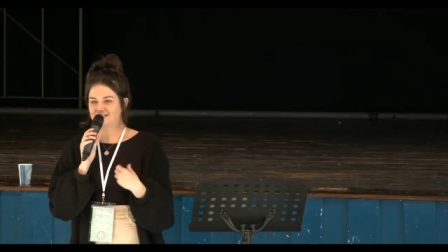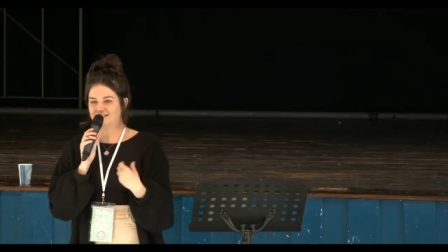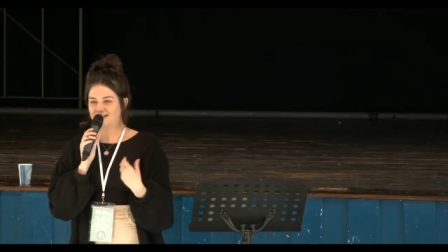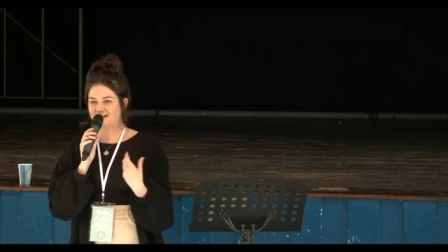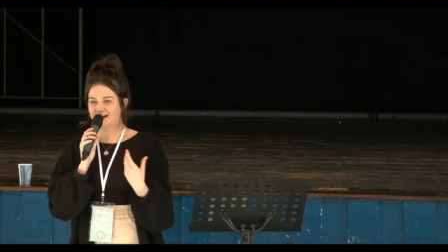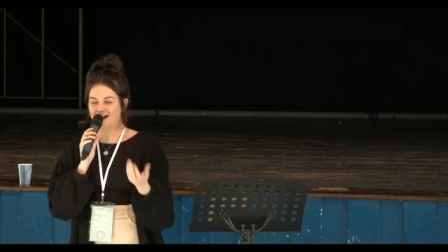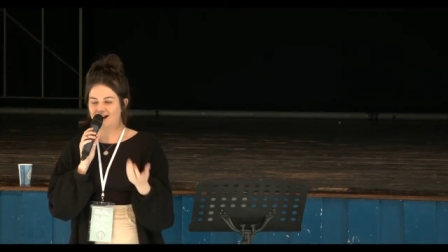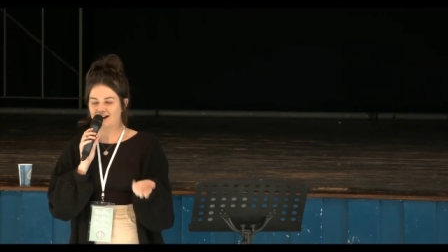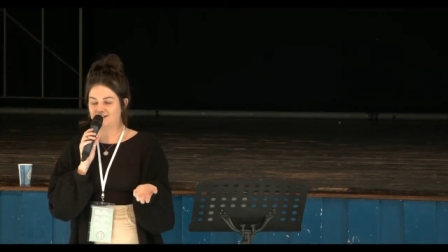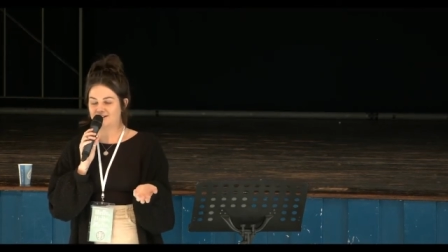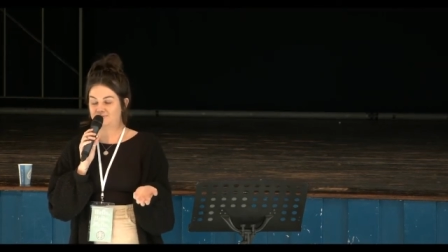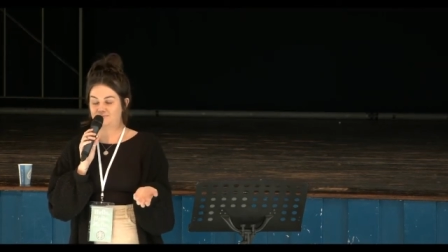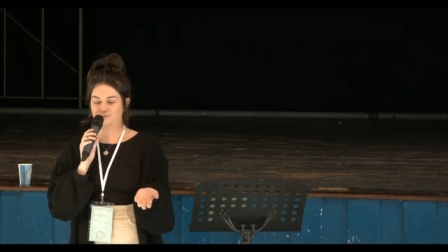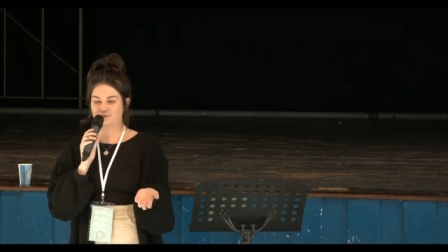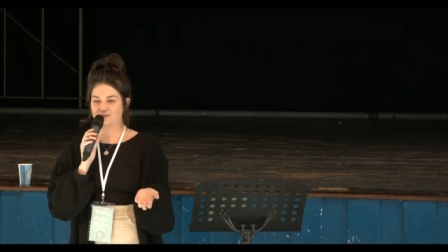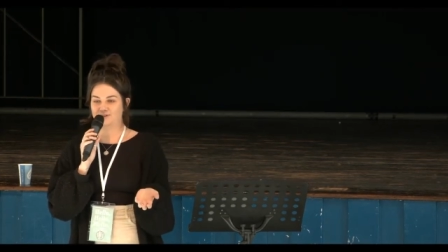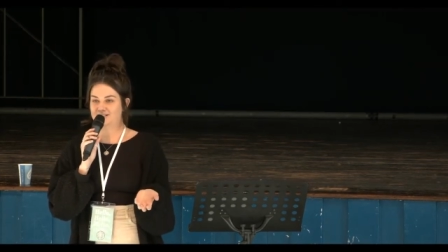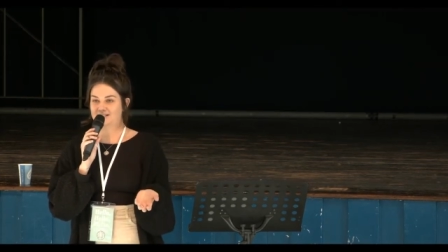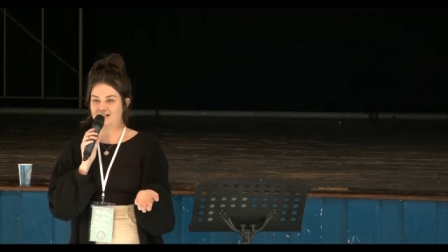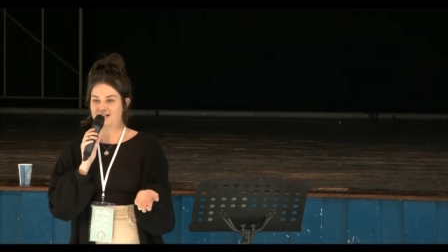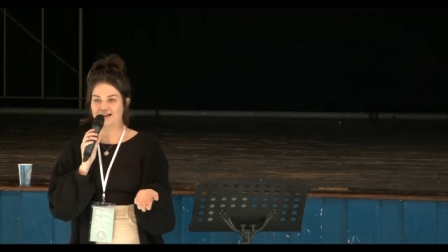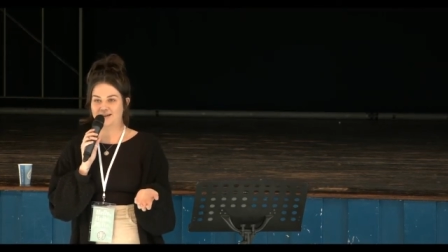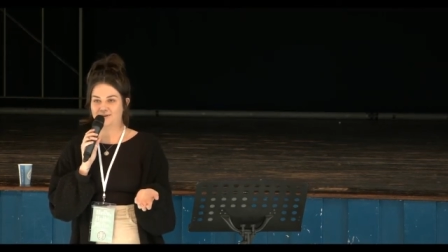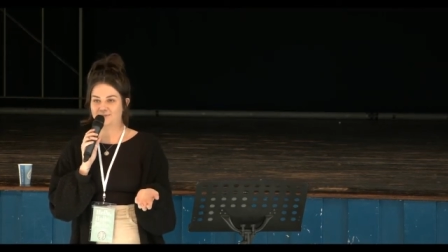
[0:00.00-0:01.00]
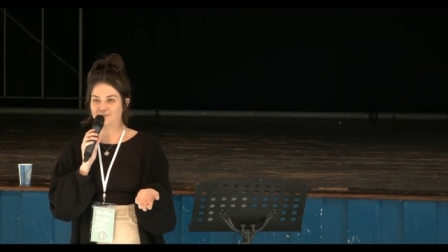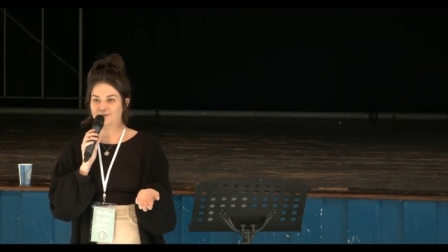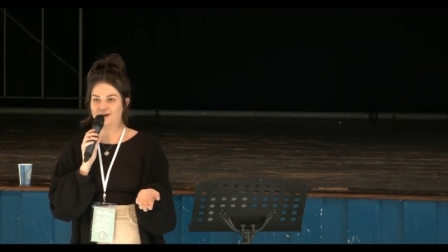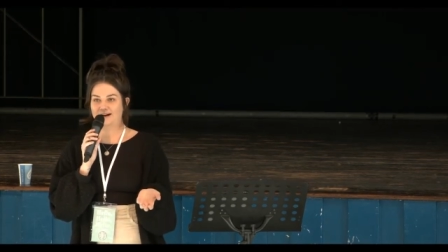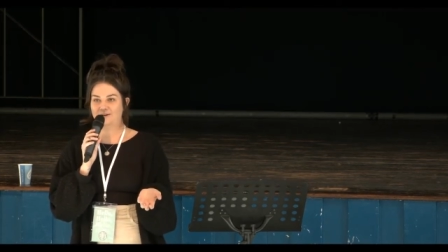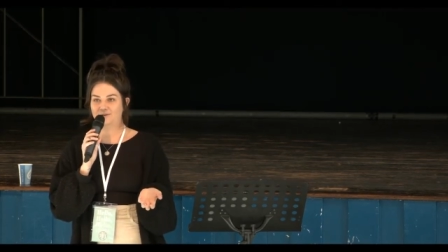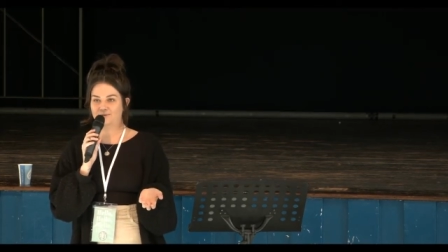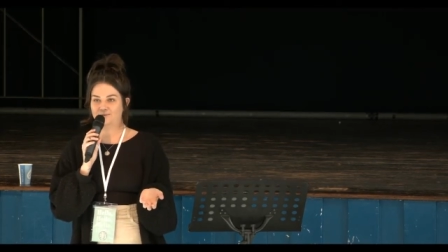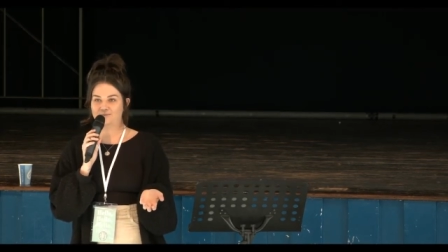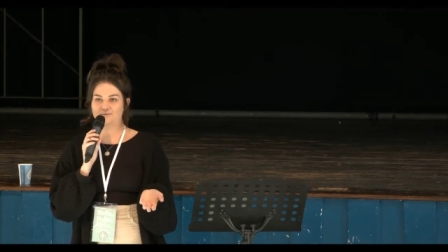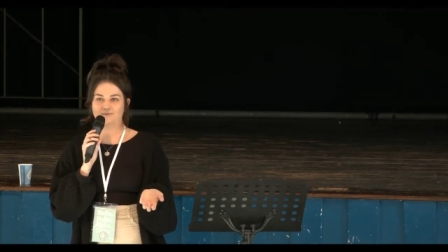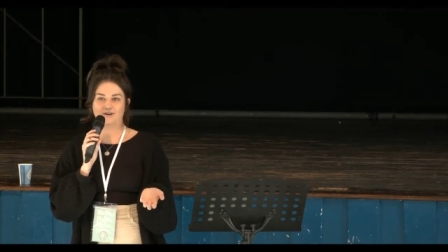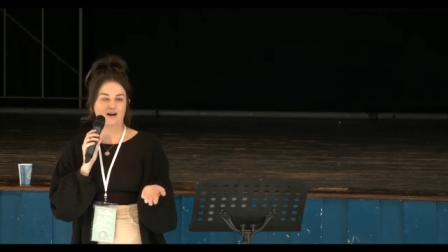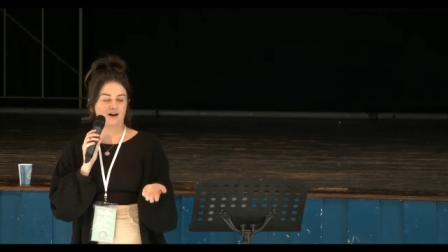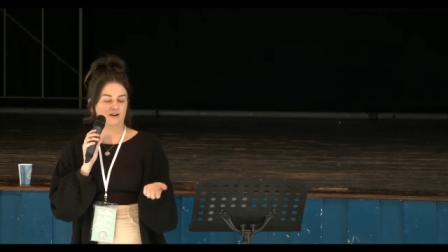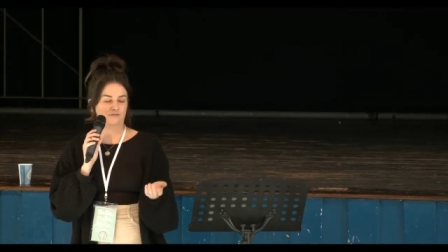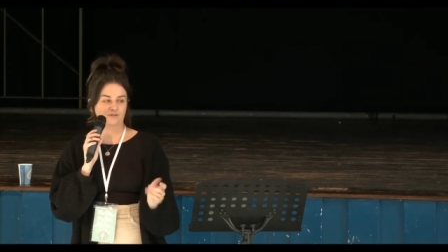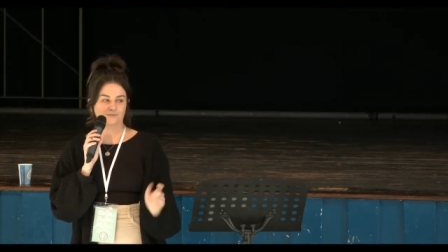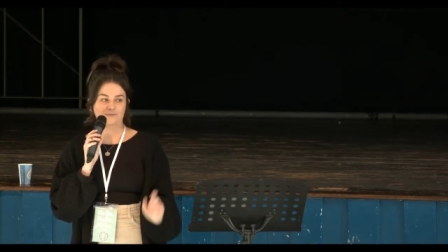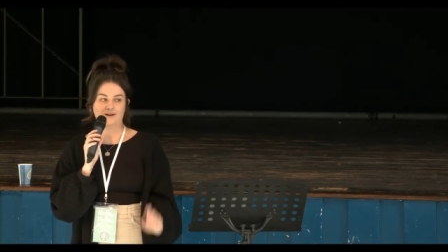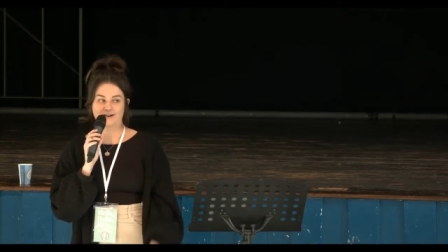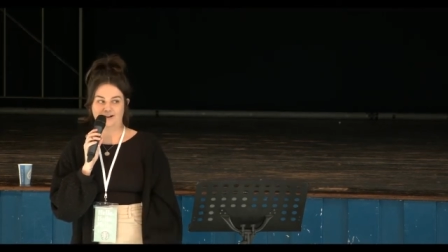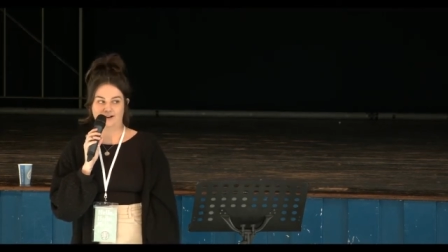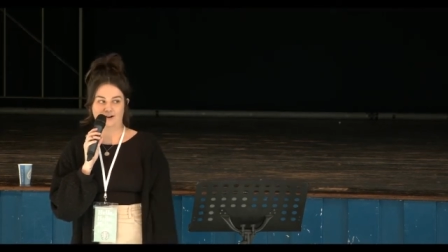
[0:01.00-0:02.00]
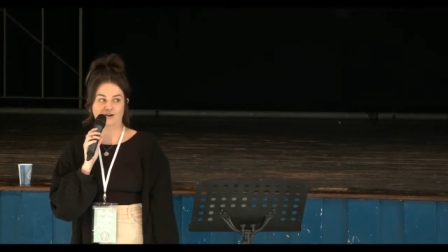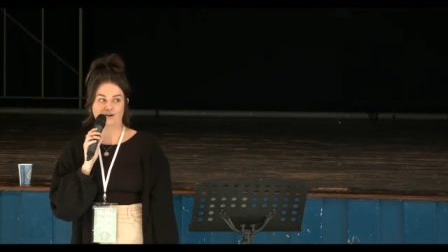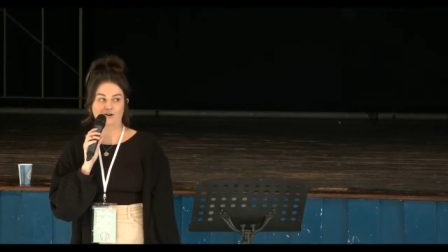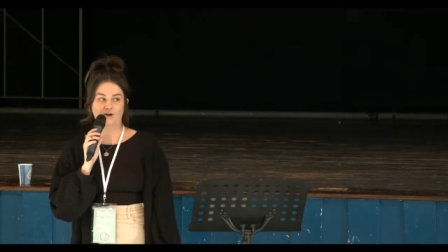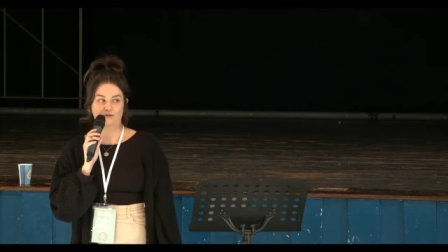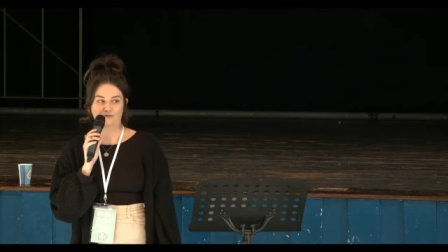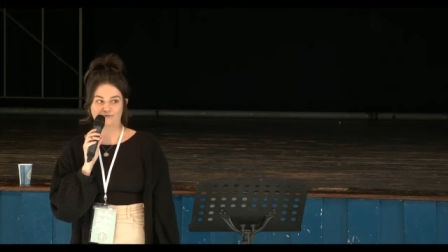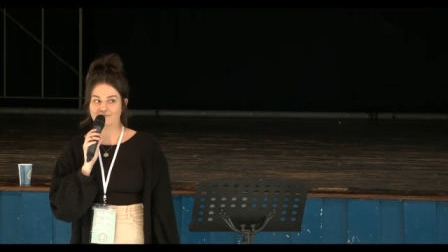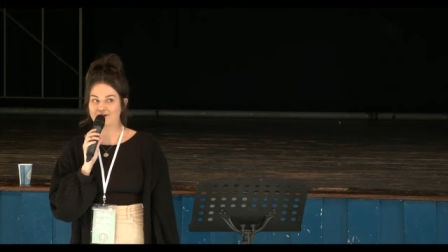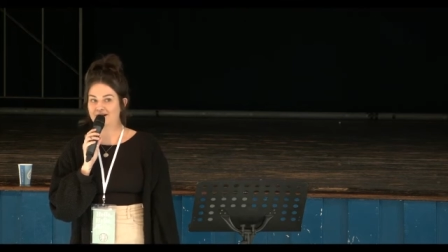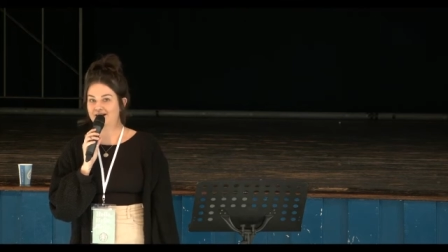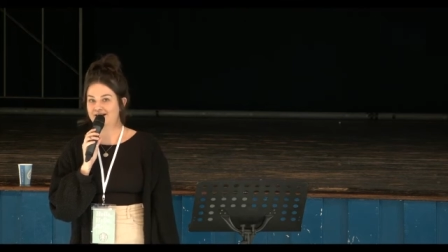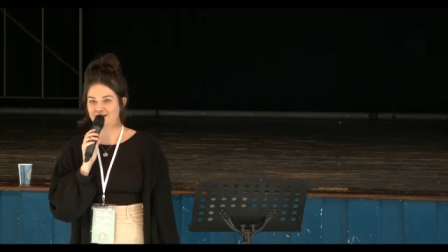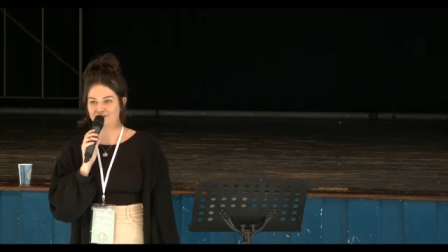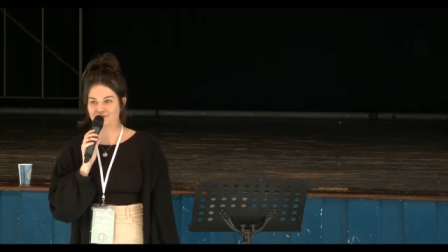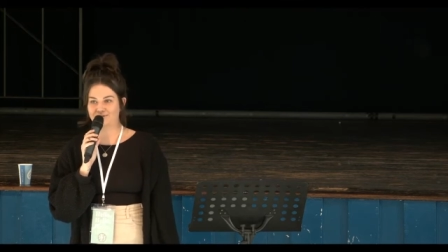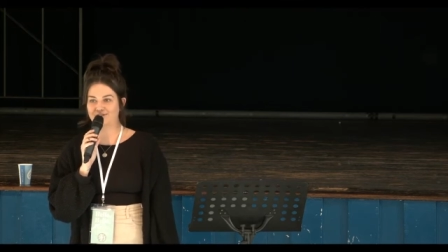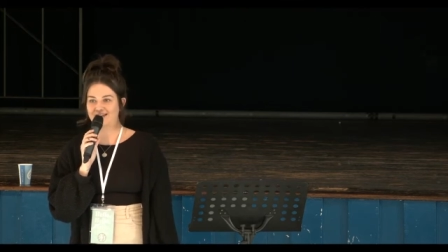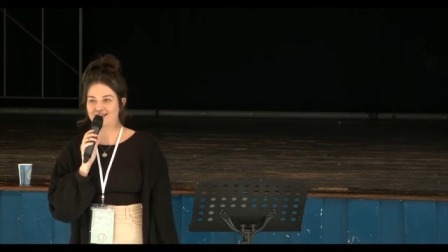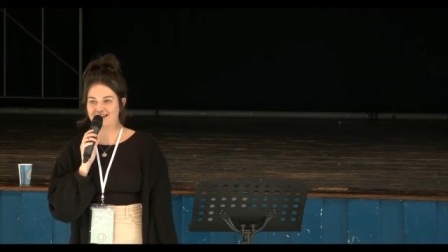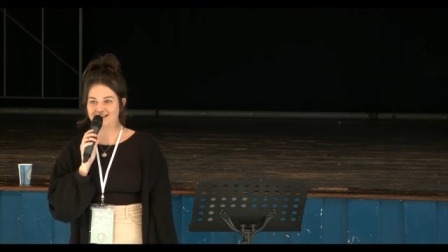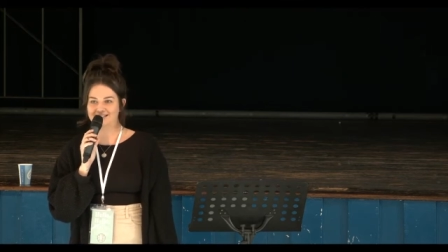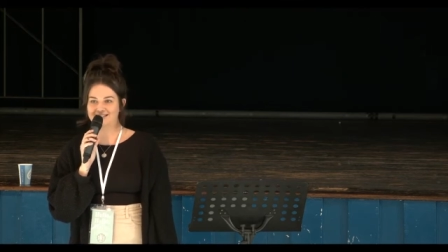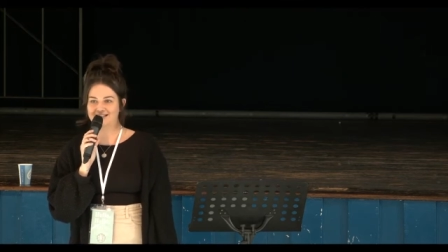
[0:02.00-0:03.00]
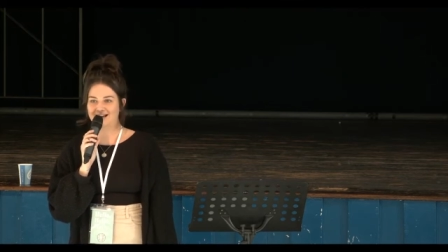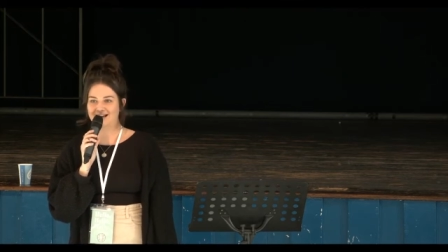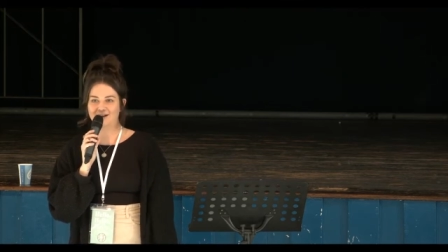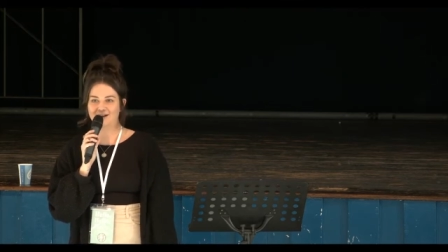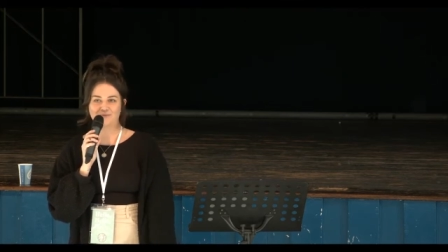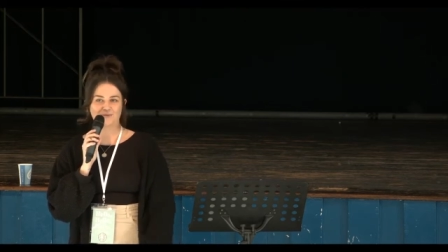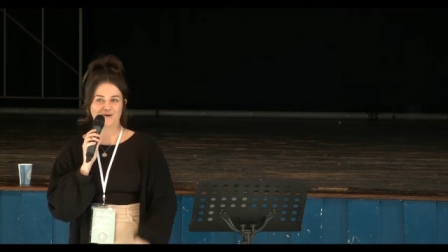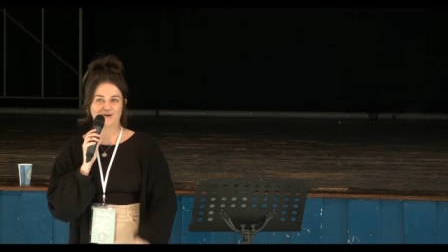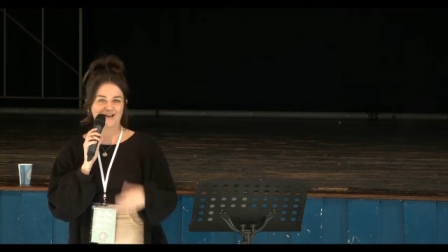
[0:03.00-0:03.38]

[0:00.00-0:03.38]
I was like, "Well, I've spent a lot of money on this. Like, why